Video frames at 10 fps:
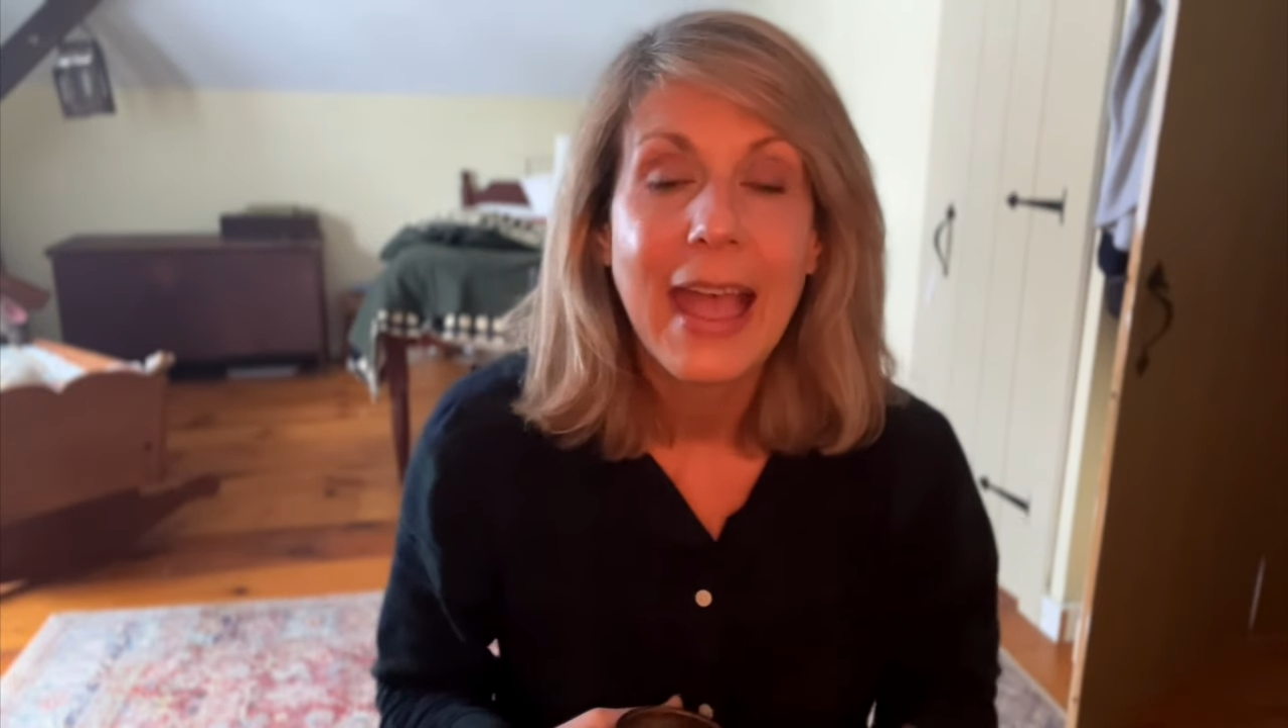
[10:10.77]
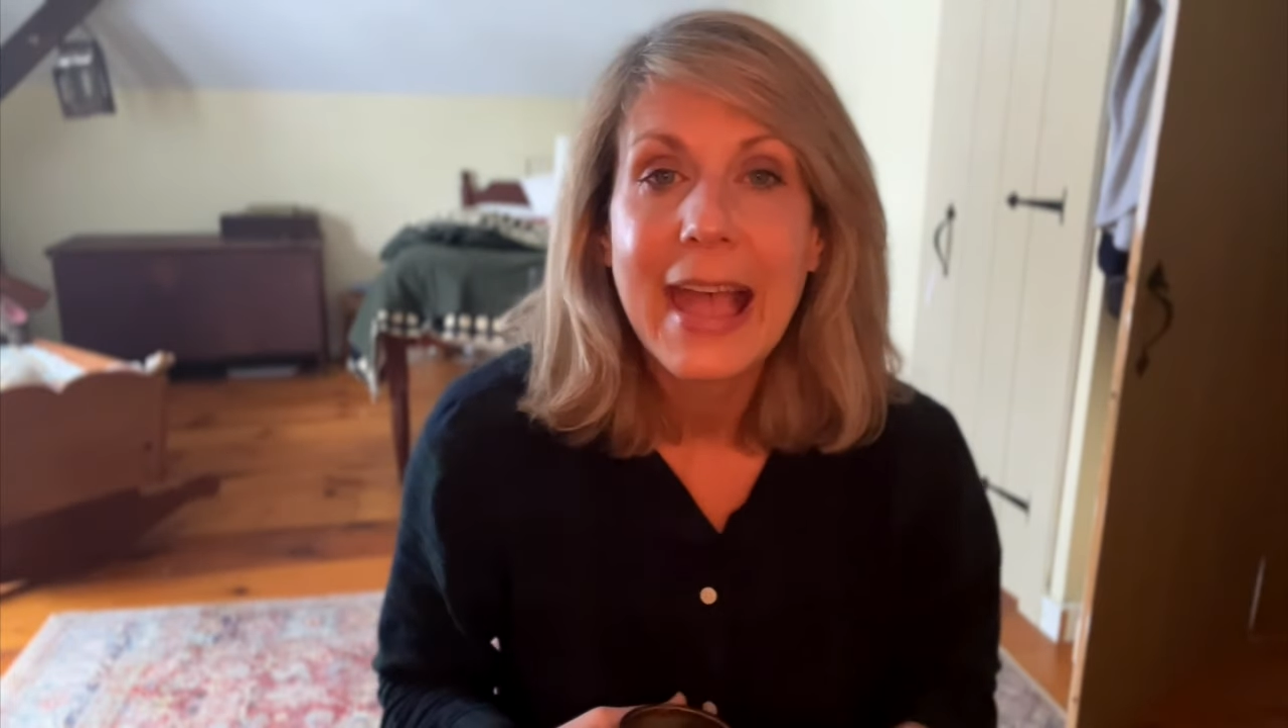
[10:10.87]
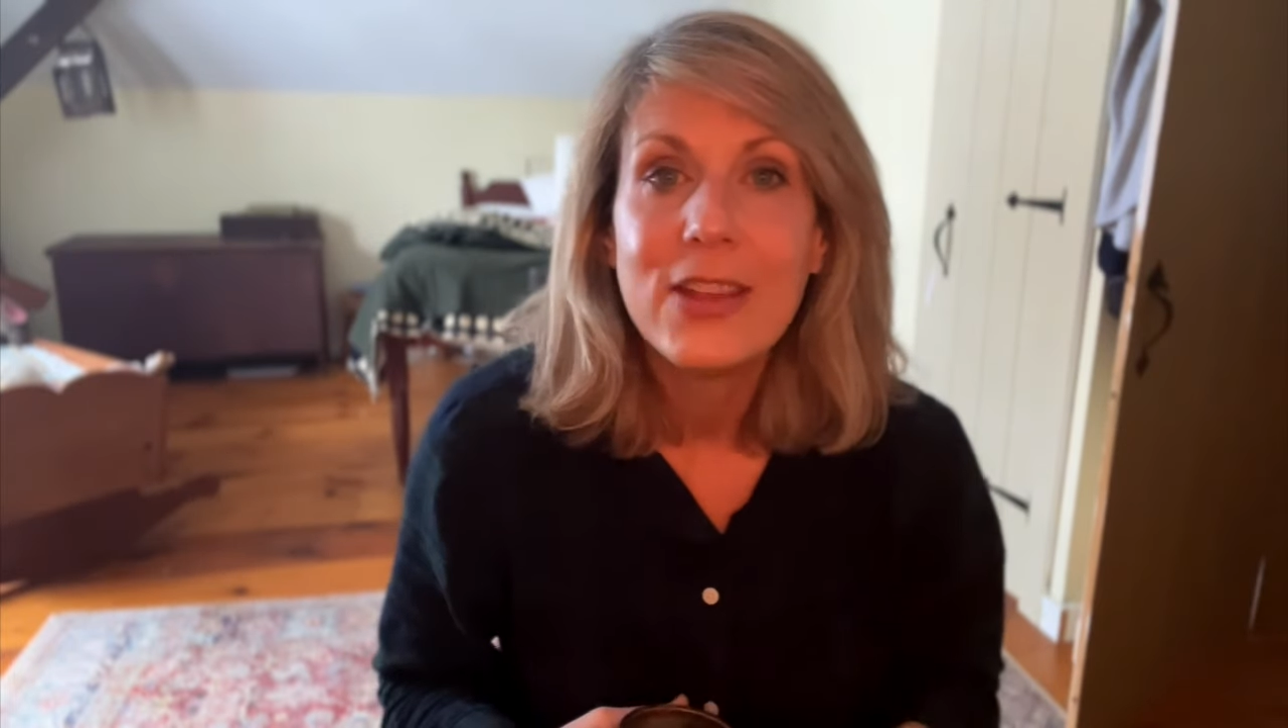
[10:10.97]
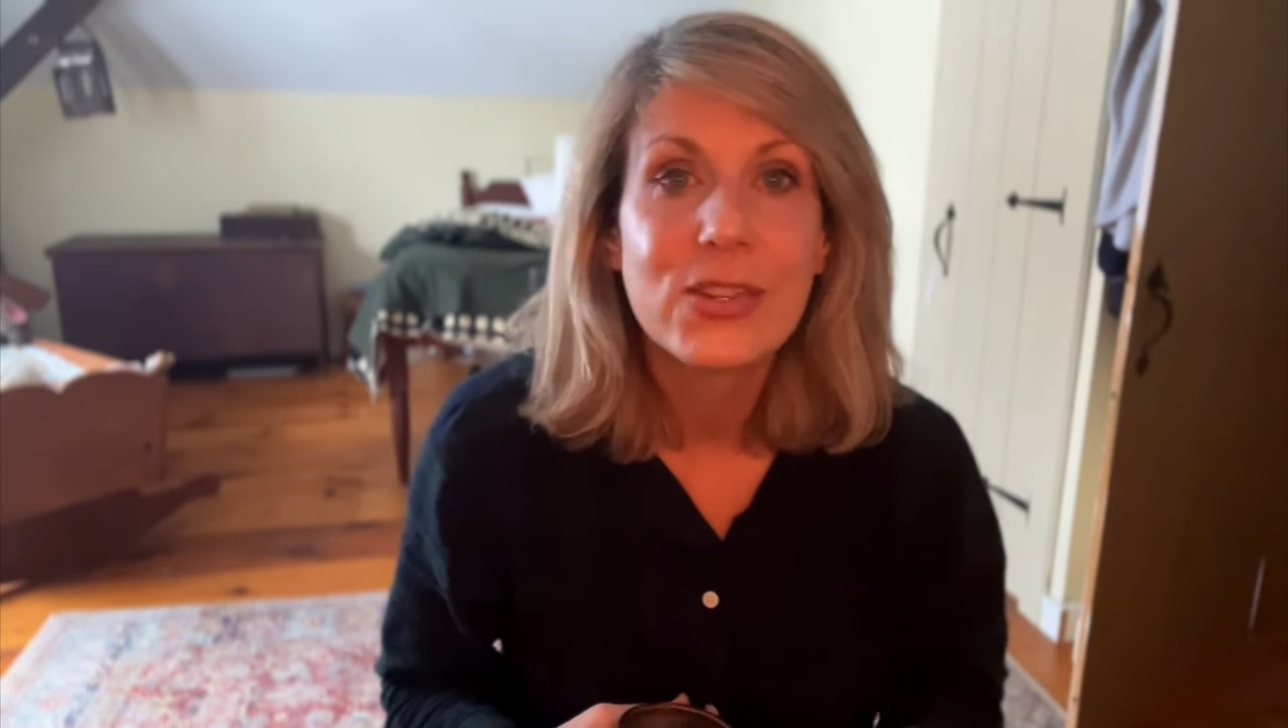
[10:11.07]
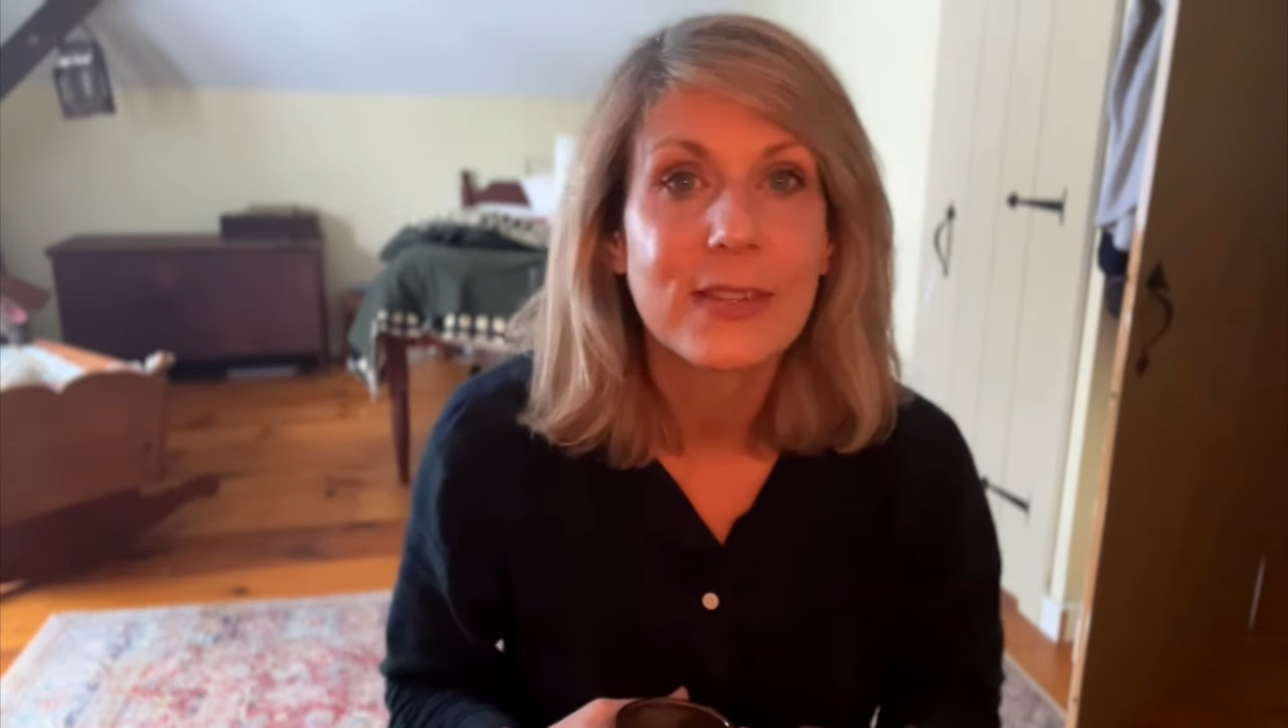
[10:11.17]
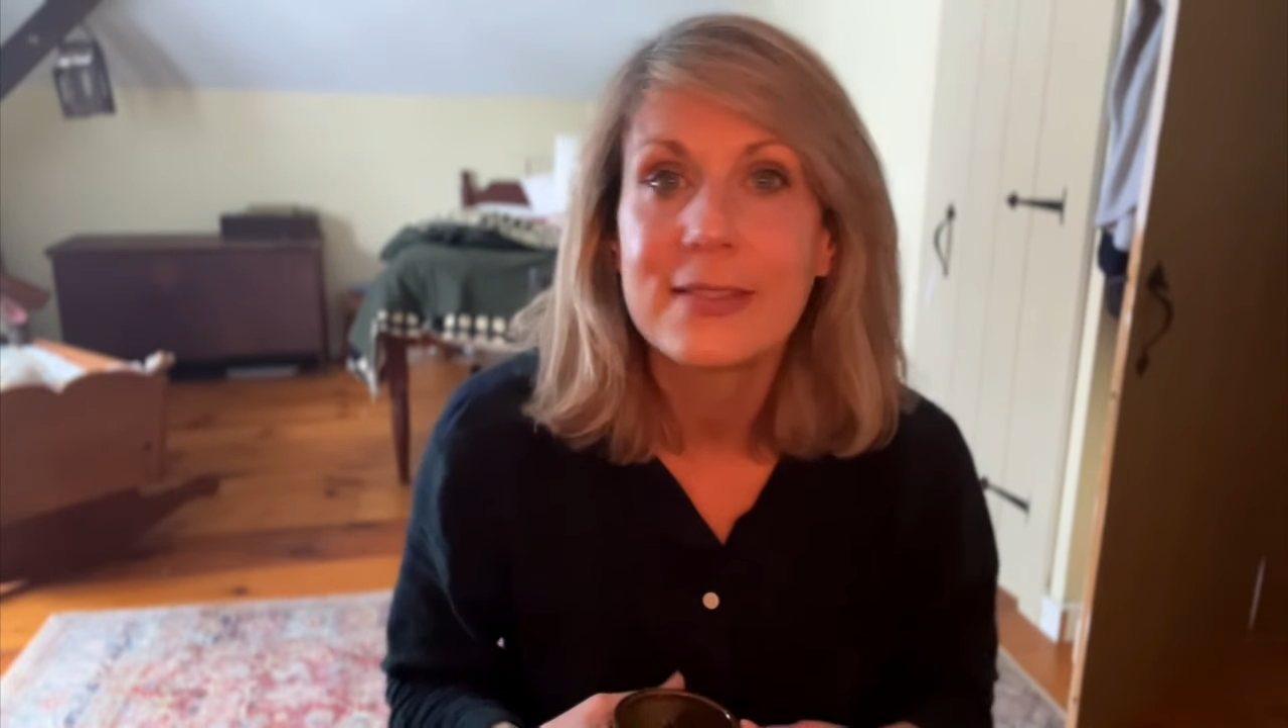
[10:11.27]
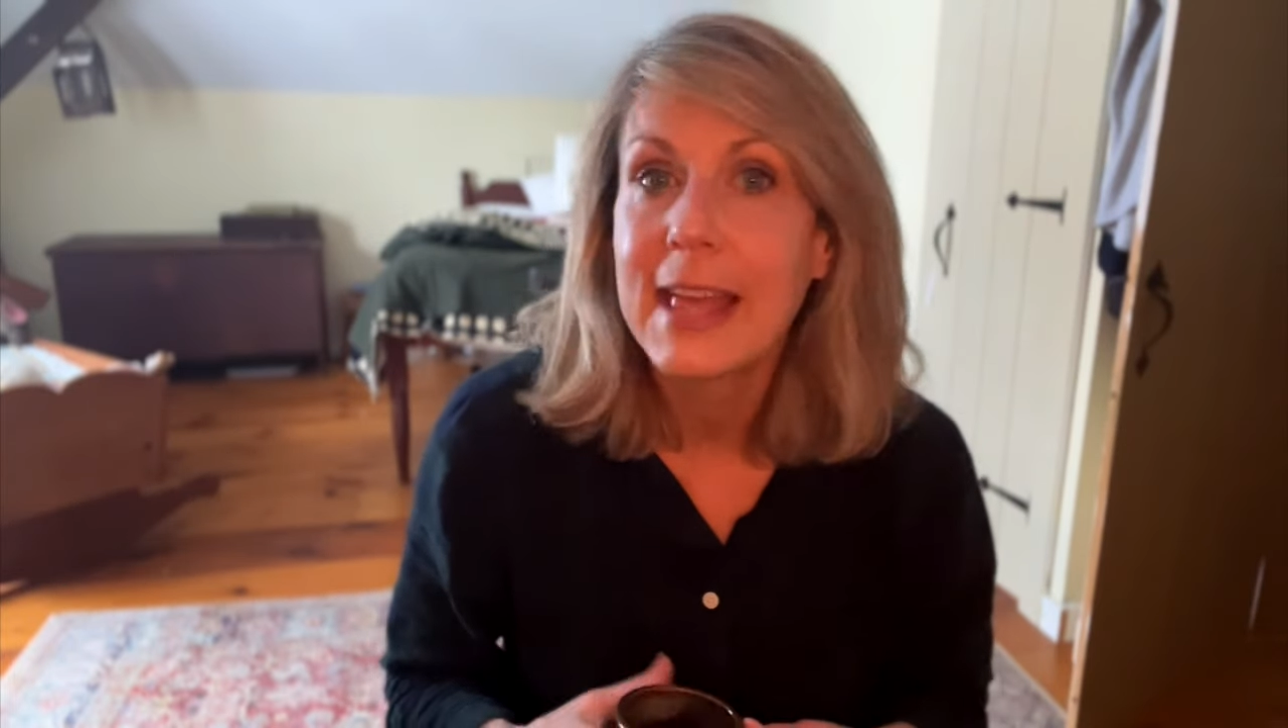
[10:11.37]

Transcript: and just to